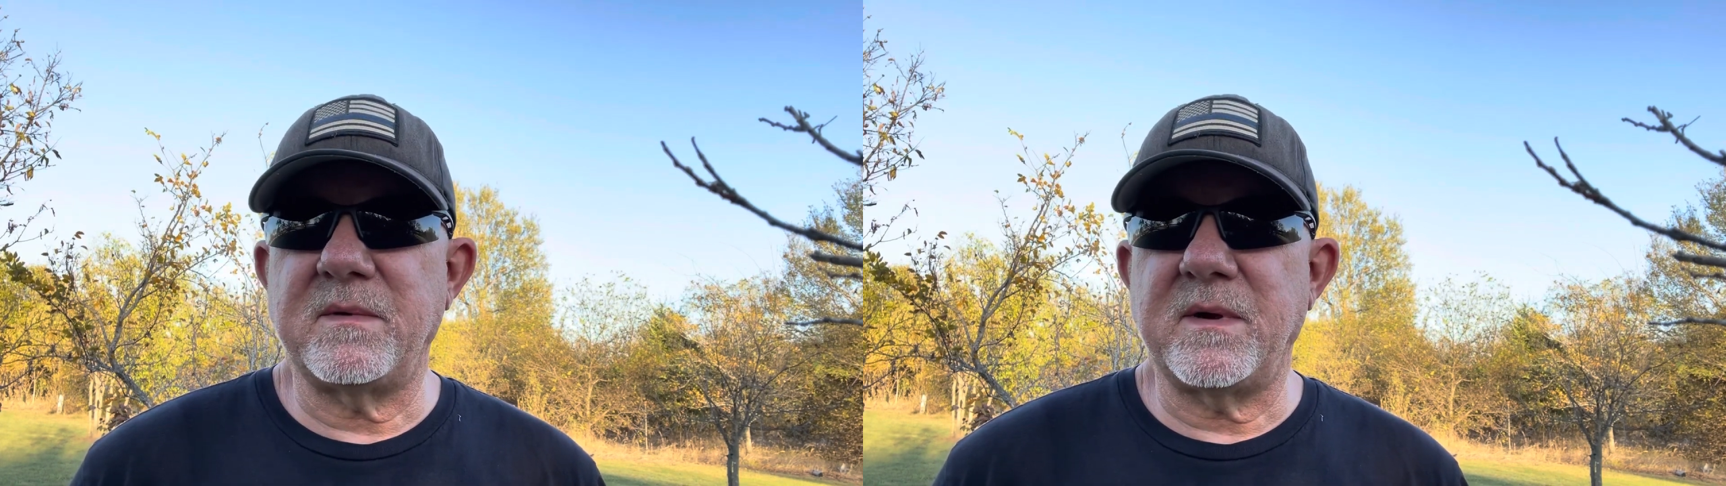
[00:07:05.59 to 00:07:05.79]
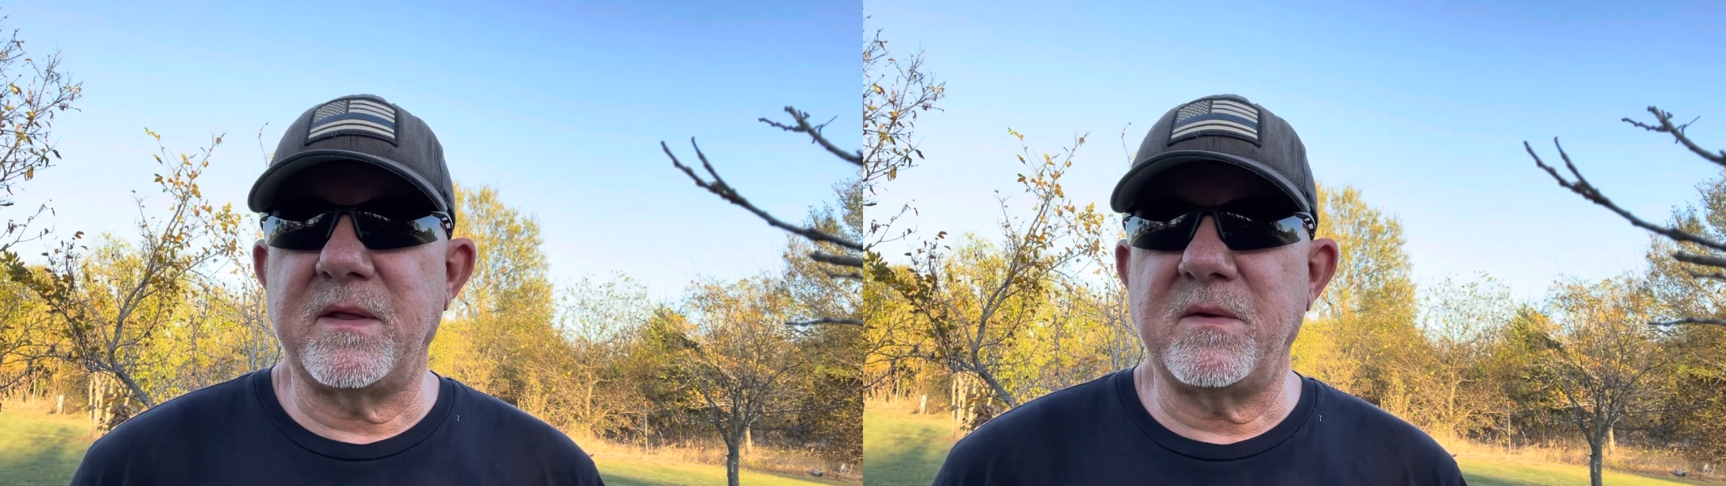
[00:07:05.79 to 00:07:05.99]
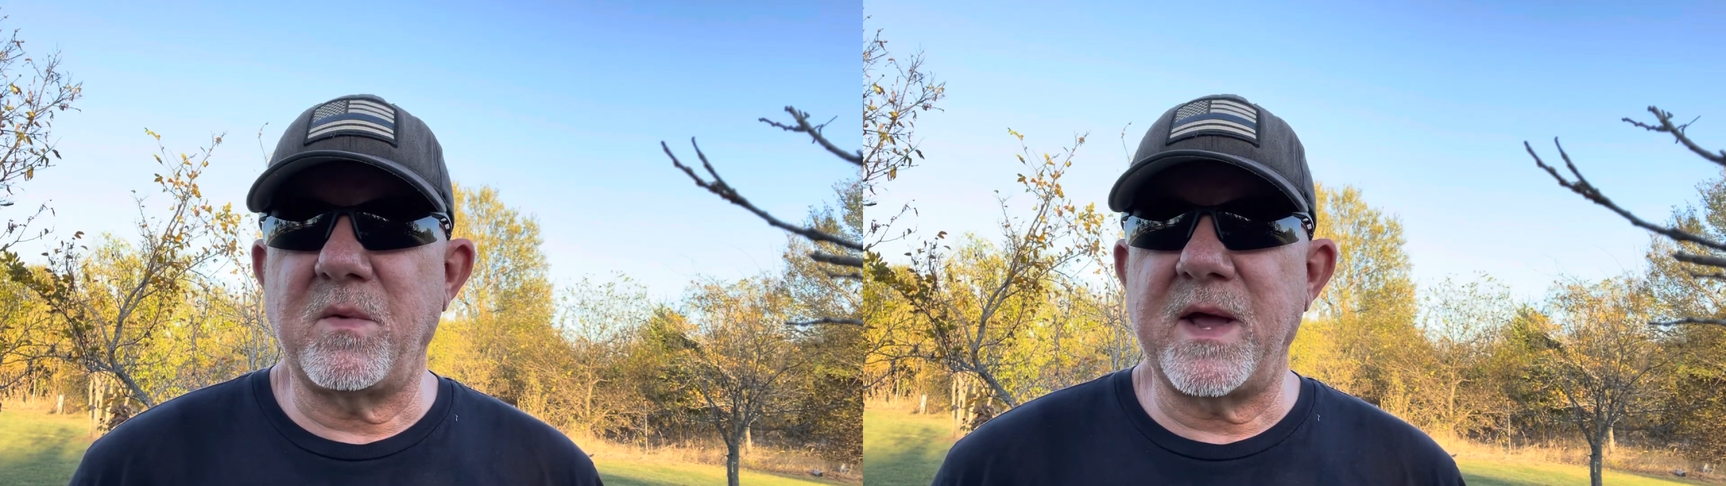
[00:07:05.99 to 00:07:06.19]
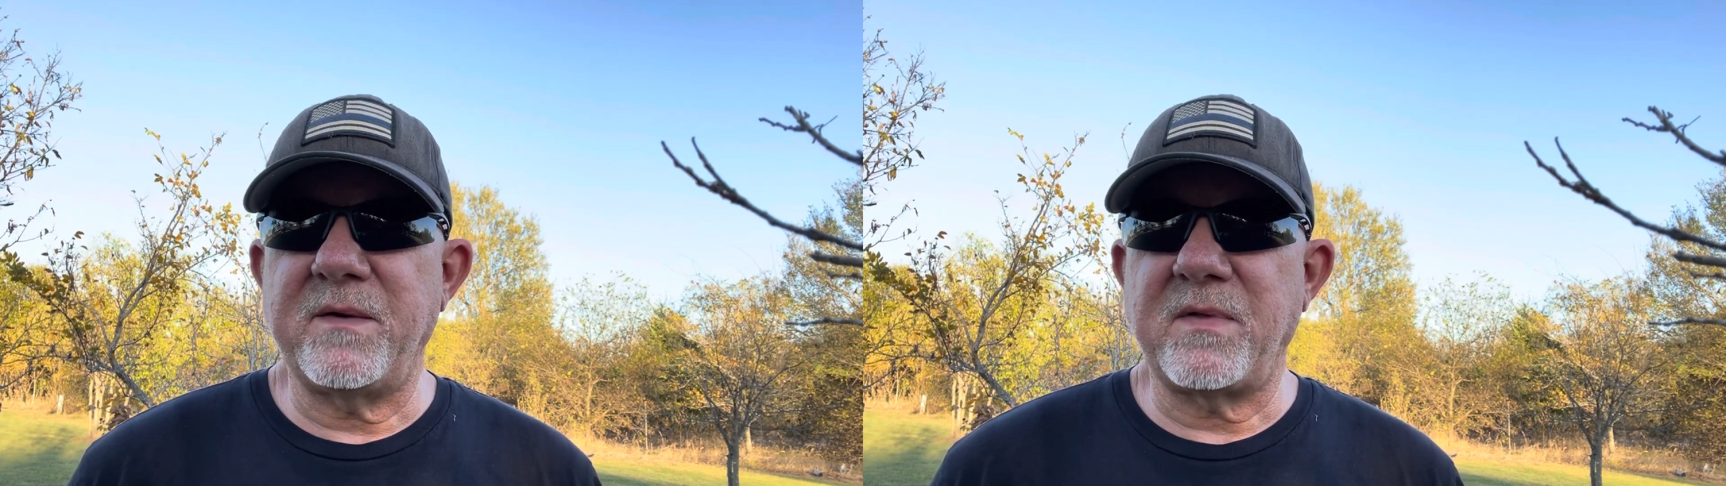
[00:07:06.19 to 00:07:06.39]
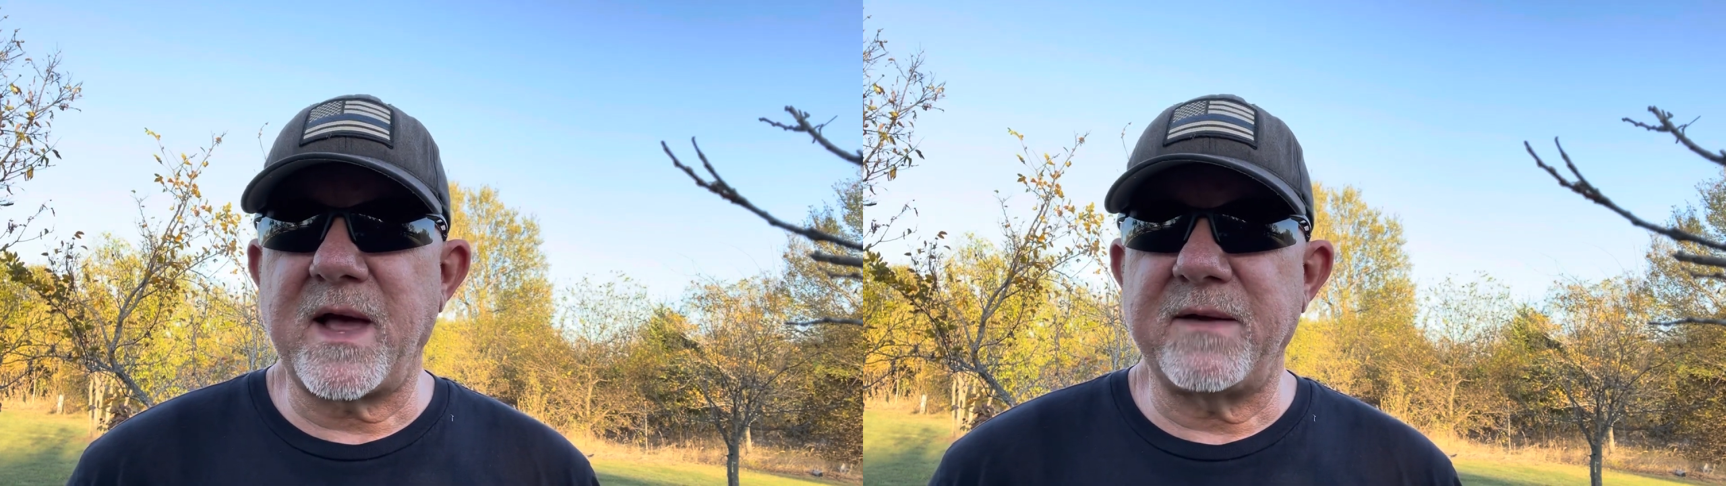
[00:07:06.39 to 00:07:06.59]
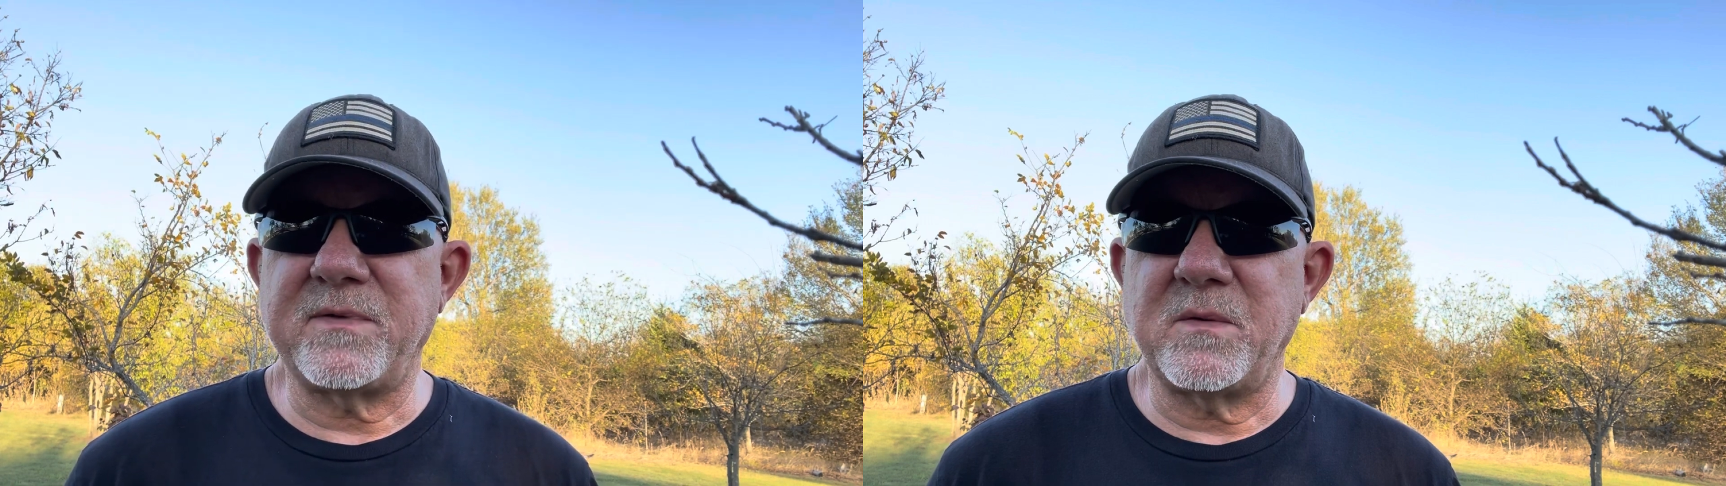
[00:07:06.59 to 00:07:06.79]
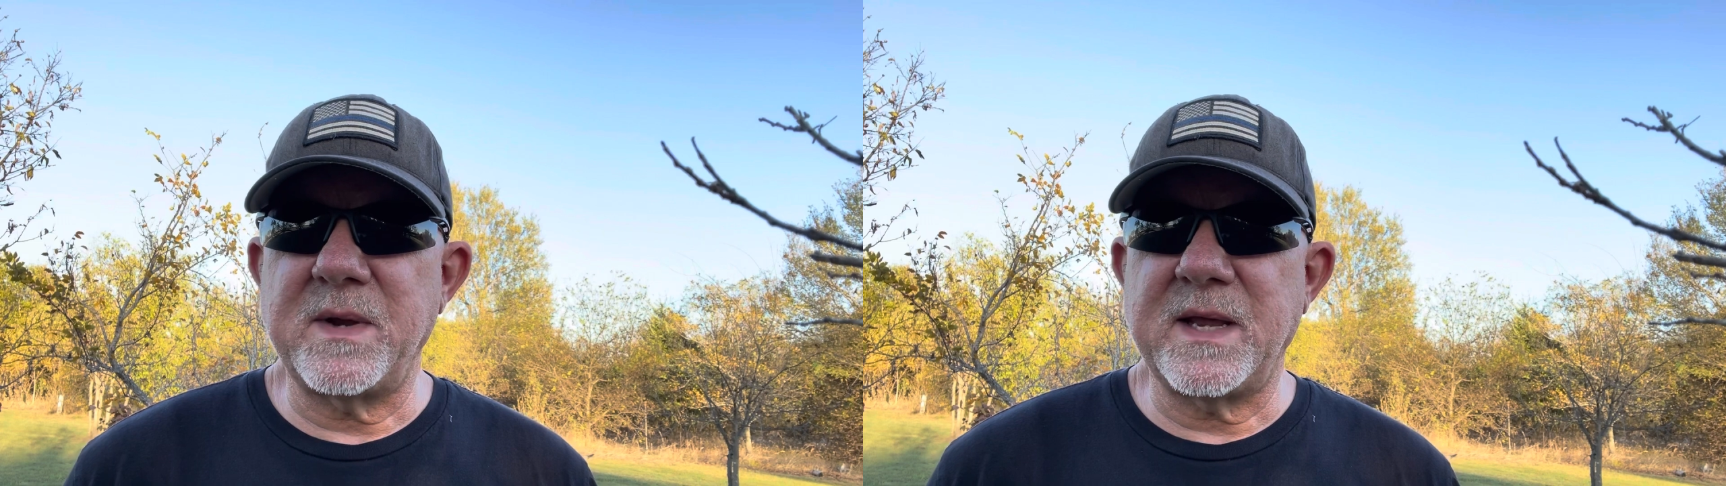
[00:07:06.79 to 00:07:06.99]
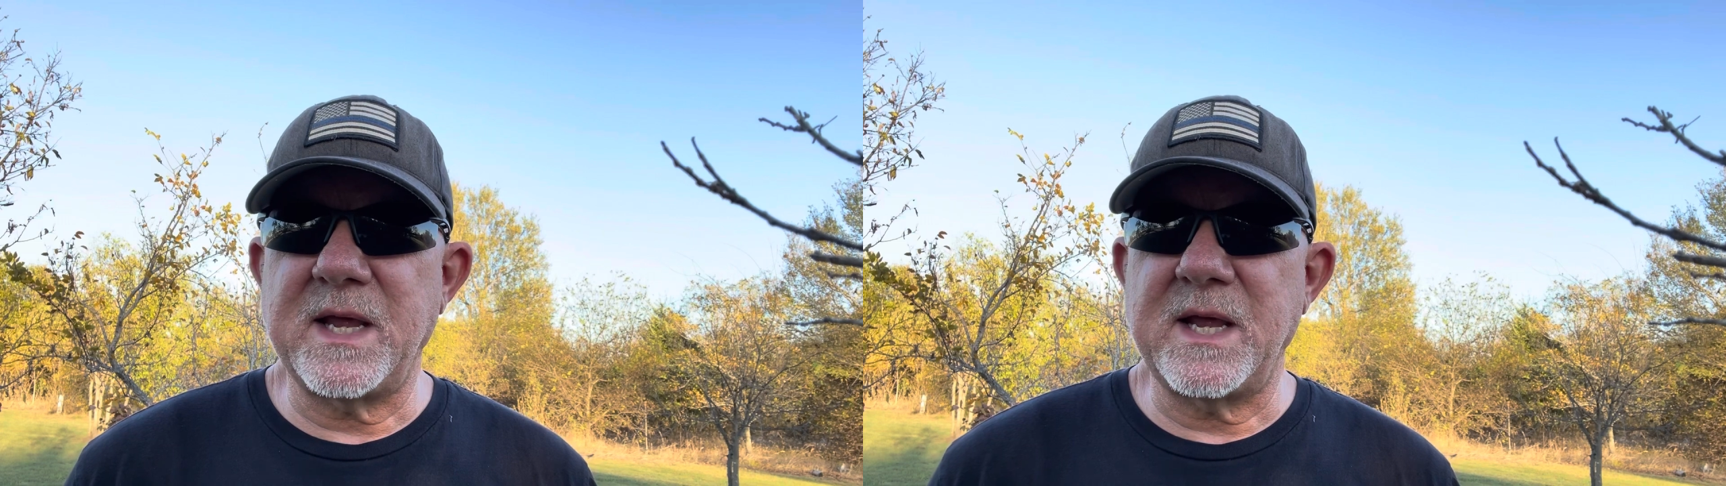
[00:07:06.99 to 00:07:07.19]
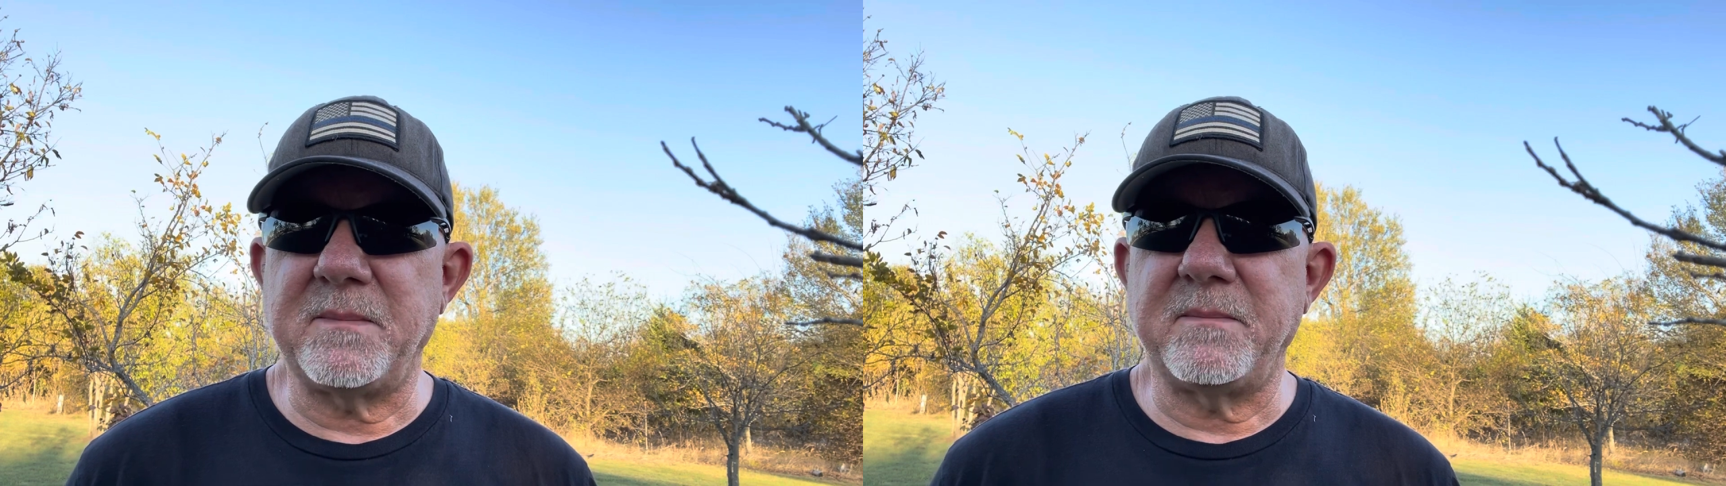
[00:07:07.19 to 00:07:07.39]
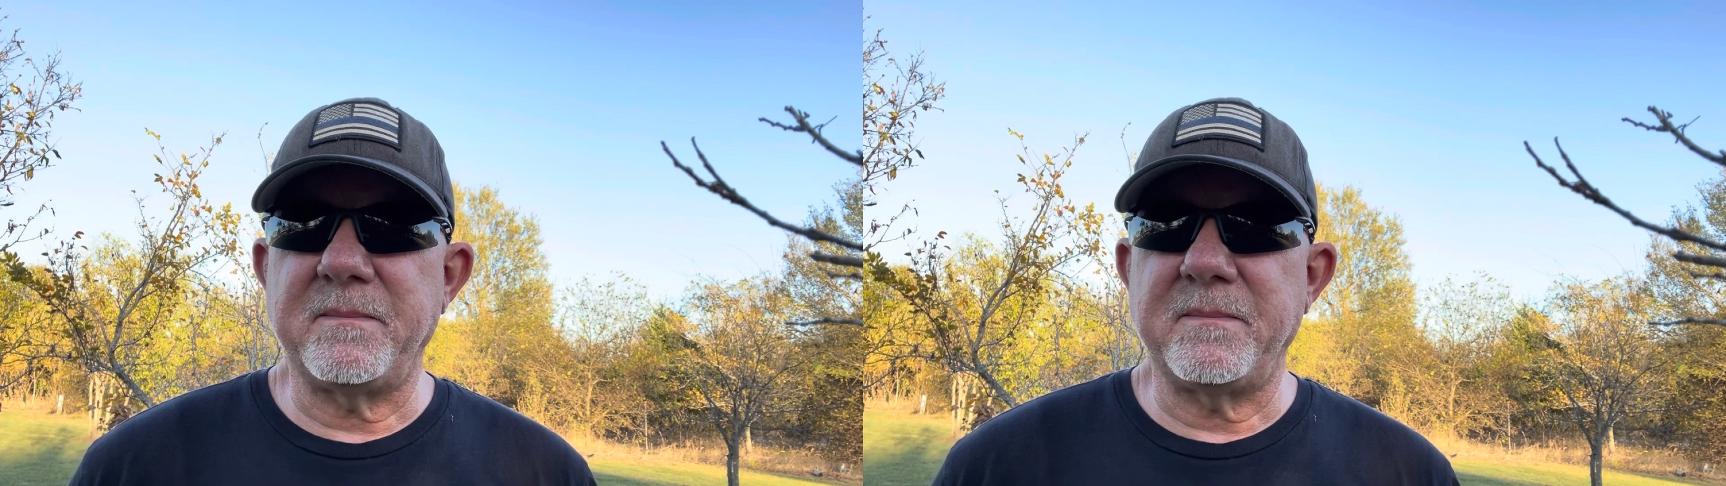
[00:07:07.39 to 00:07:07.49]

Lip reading: and the way of life that we keep.